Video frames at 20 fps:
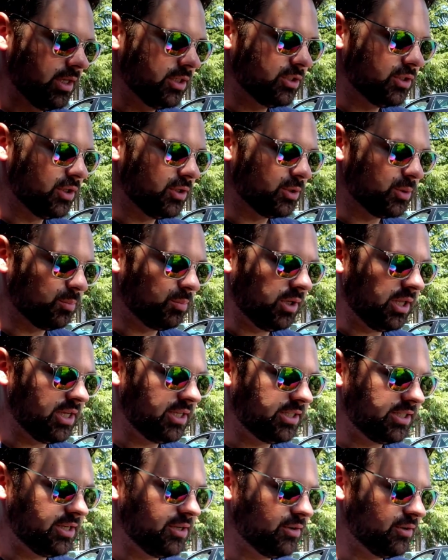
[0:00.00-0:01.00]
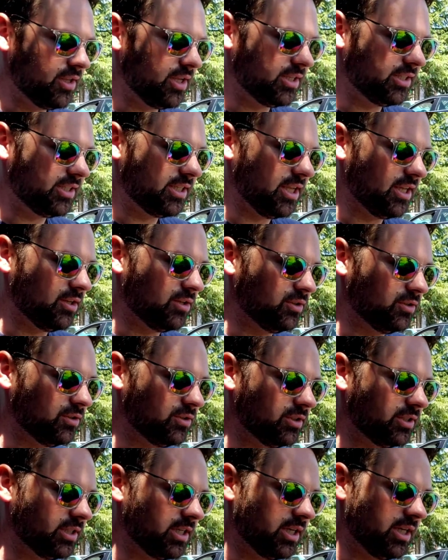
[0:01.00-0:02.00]
So there's a place here that
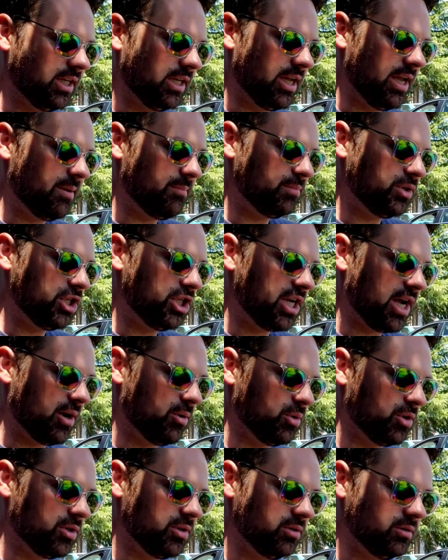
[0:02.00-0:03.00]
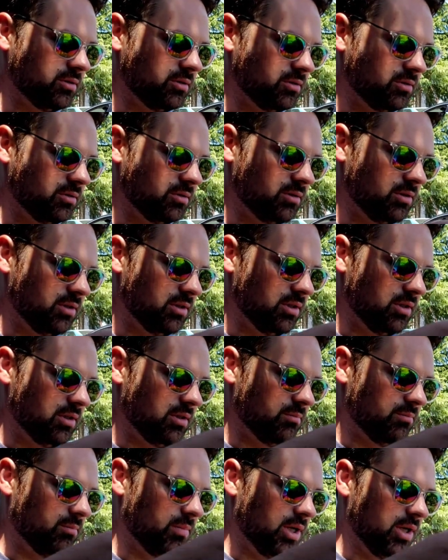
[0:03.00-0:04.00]
sells clam chowder,
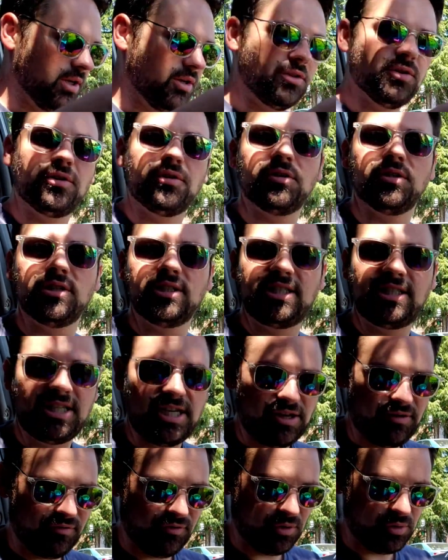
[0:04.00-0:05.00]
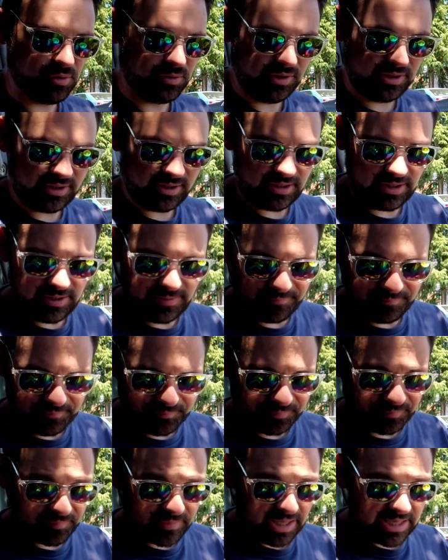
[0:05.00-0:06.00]
among other seafoods.
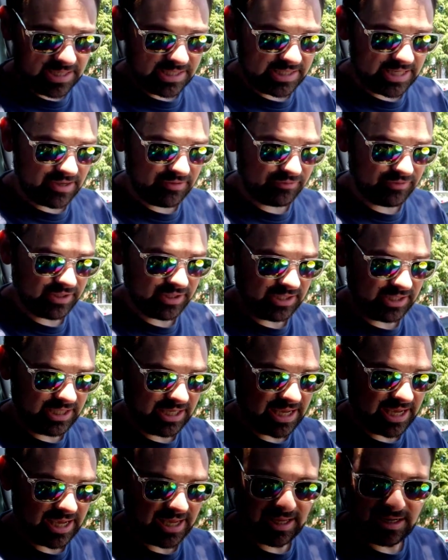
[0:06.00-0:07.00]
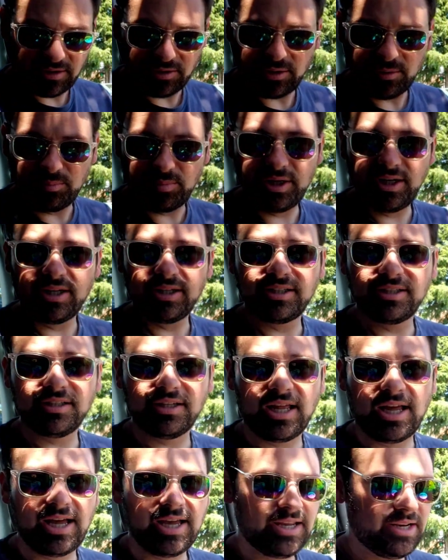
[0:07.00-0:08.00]
Definitely had the biggest
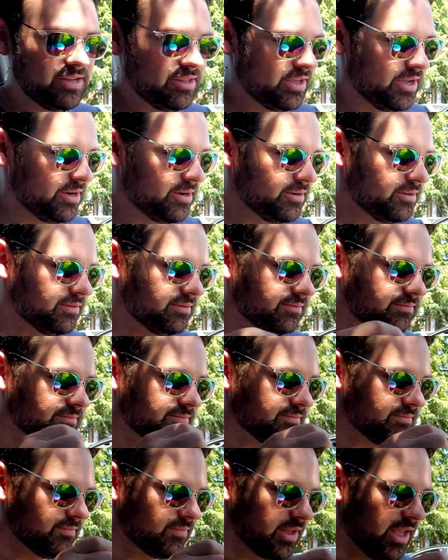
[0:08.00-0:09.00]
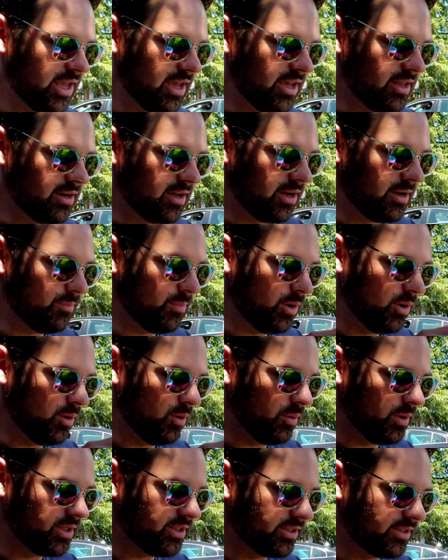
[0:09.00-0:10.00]
line there, and I'm
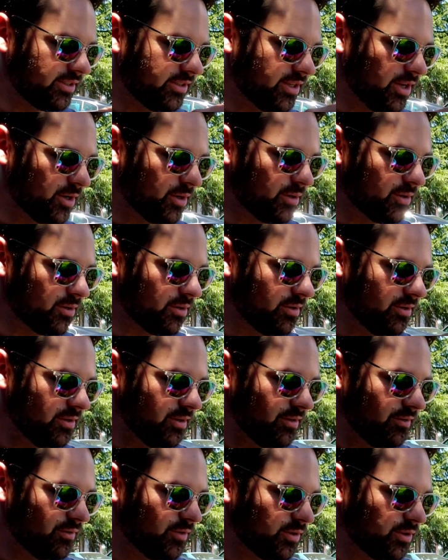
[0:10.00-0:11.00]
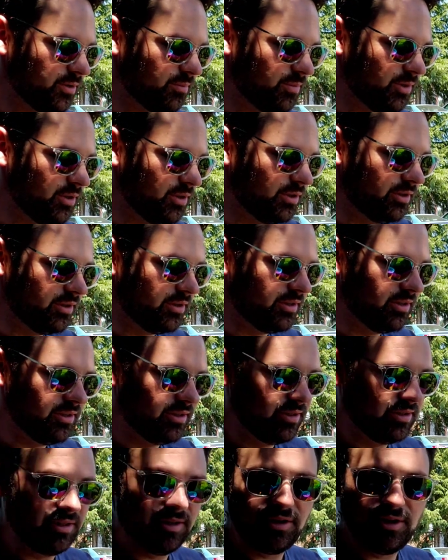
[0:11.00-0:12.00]
always a sucker for some good
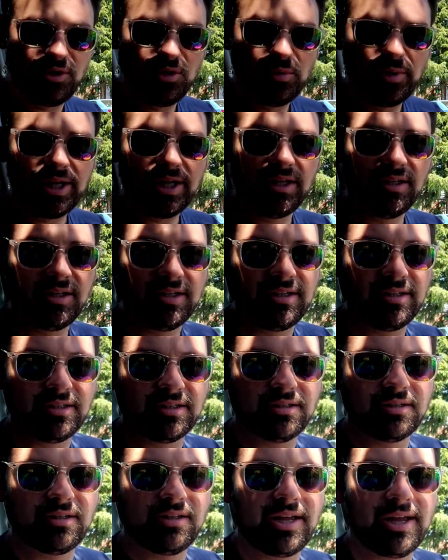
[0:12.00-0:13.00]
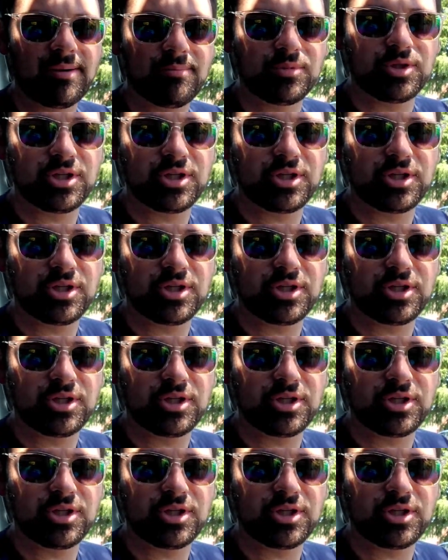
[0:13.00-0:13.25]
New England clam